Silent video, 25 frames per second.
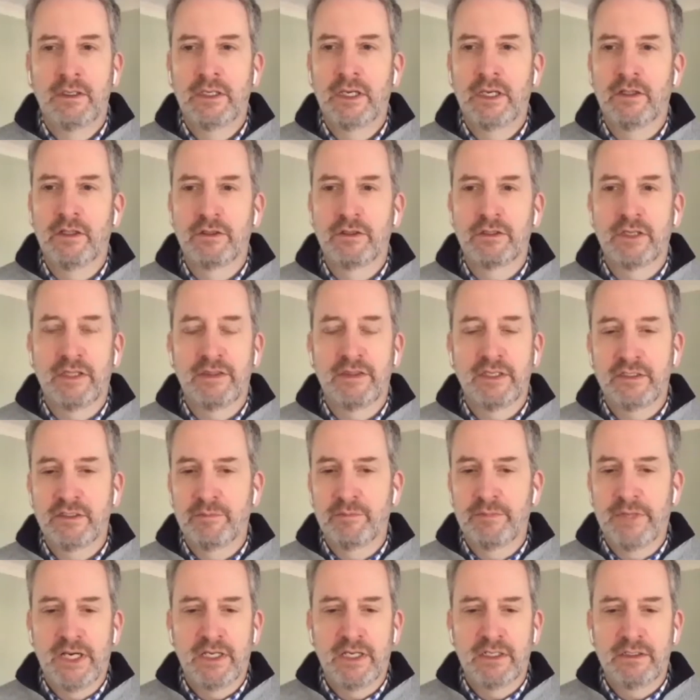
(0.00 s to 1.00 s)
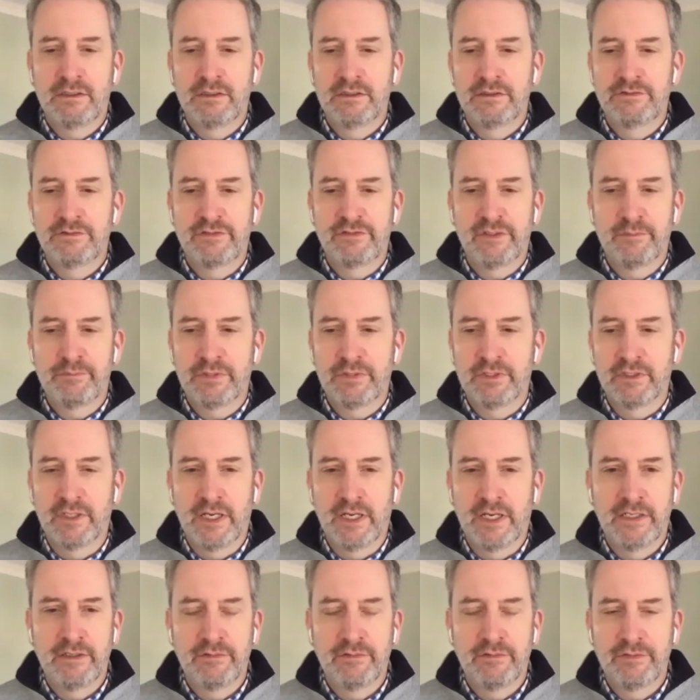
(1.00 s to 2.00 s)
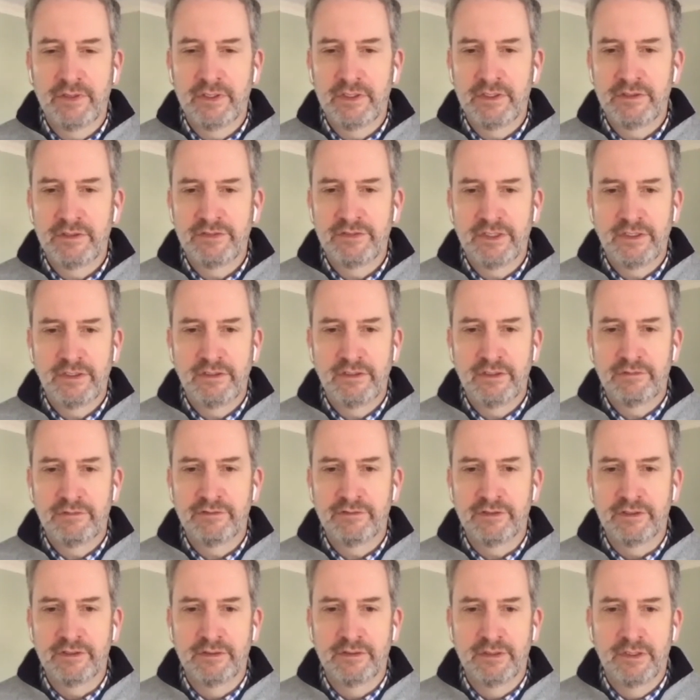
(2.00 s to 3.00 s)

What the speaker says: Yeah, look, I think the model is simple. I don't think it's any different.